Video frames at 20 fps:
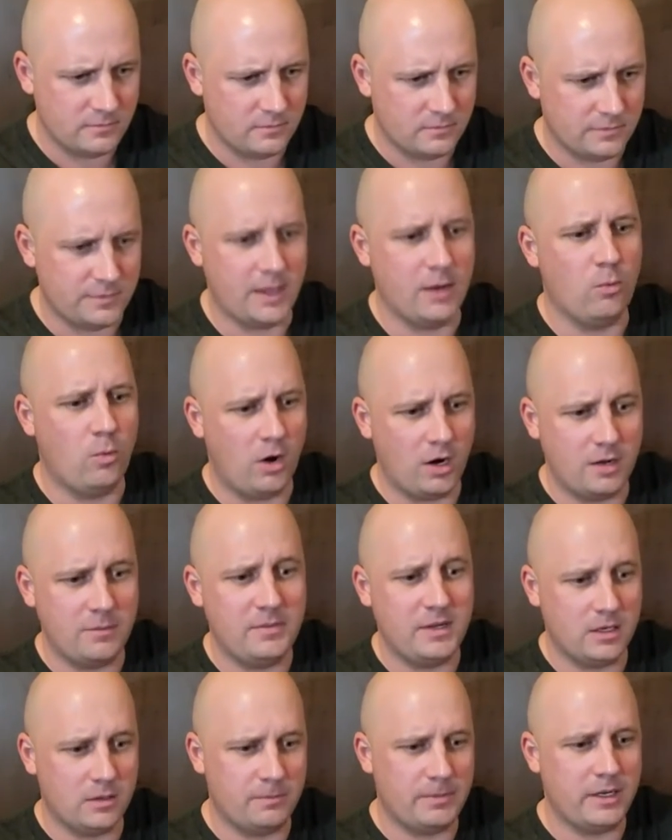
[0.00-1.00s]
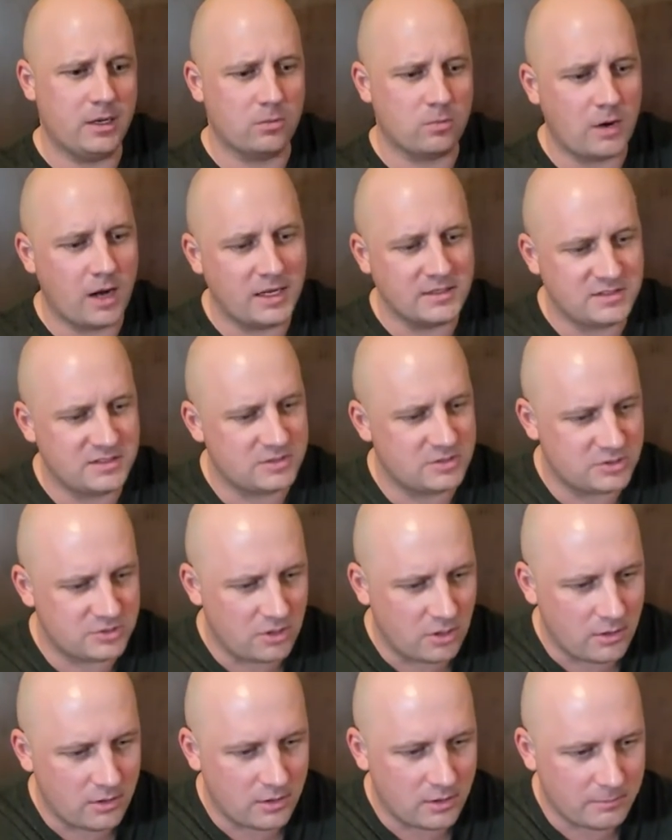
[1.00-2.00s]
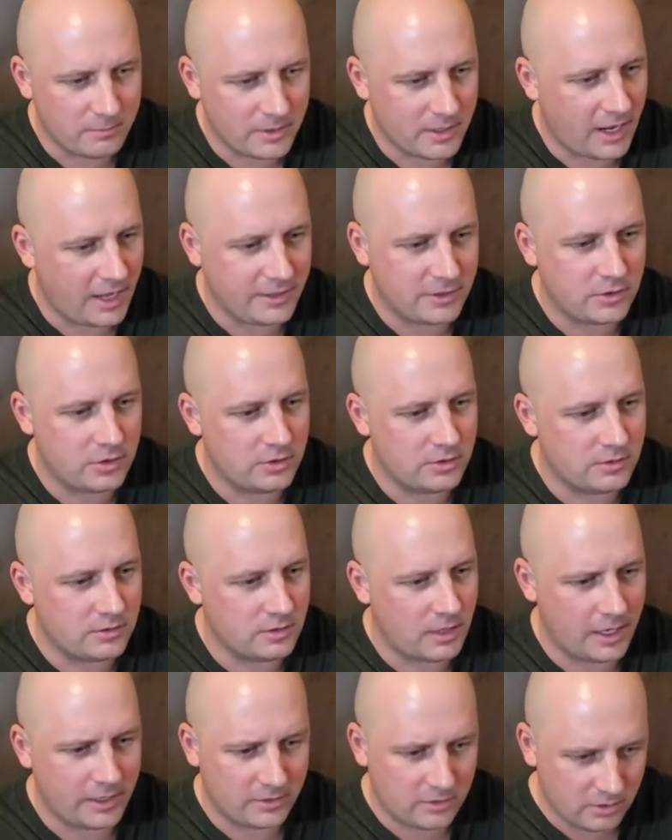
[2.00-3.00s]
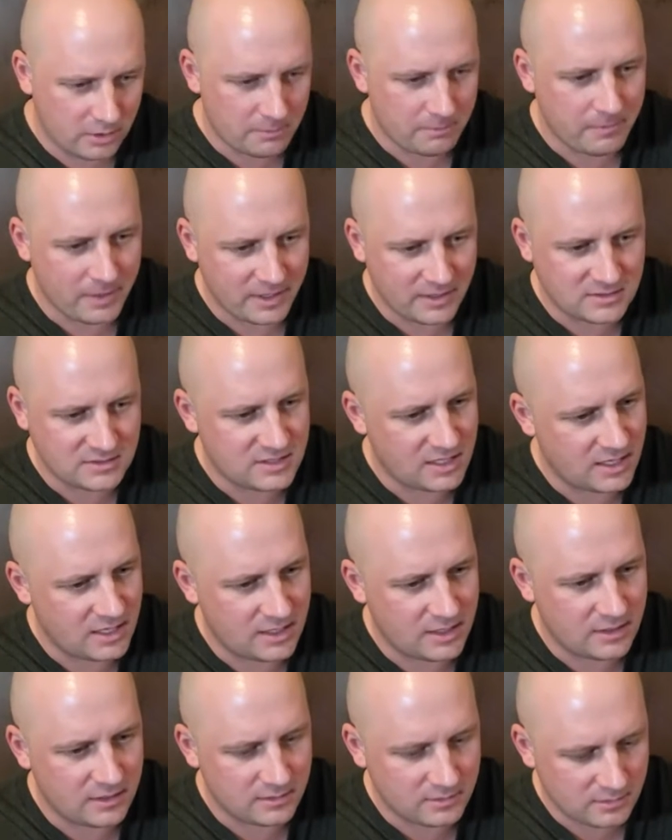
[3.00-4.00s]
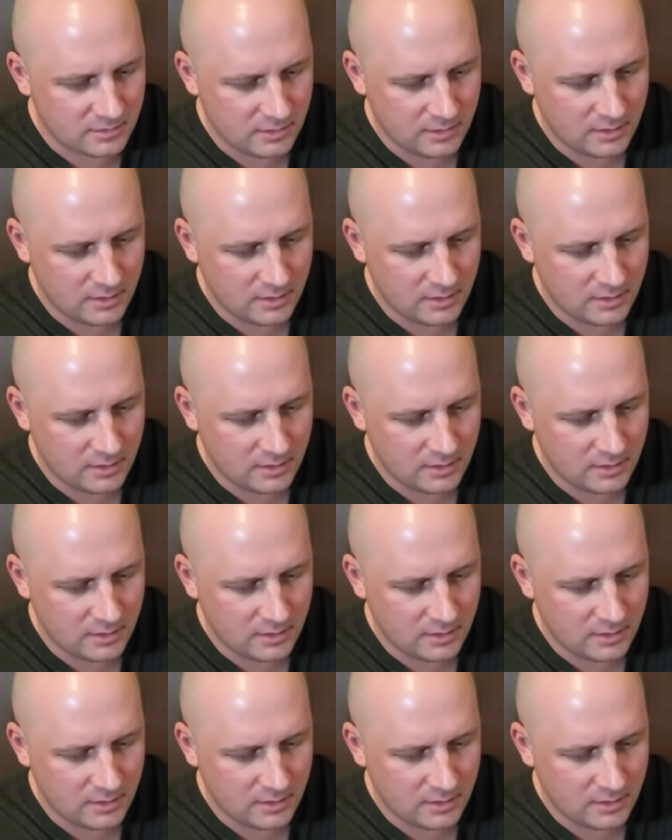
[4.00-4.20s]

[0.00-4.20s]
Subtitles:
They wanted me to be a rising star, but I couldn't maintain